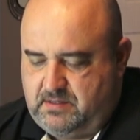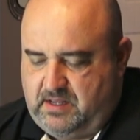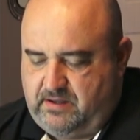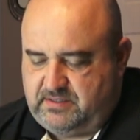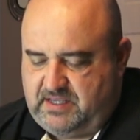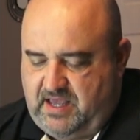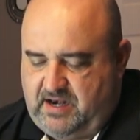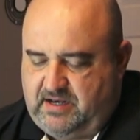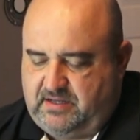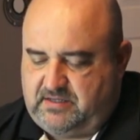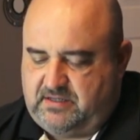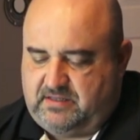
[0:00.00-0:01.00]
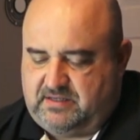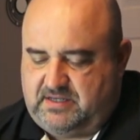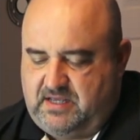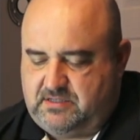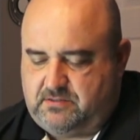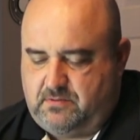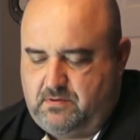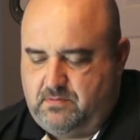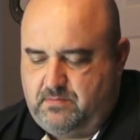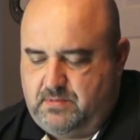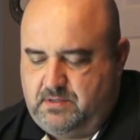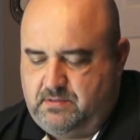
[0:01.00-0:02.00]
Now it's adding it to the test
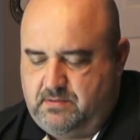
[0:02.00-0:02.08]
room.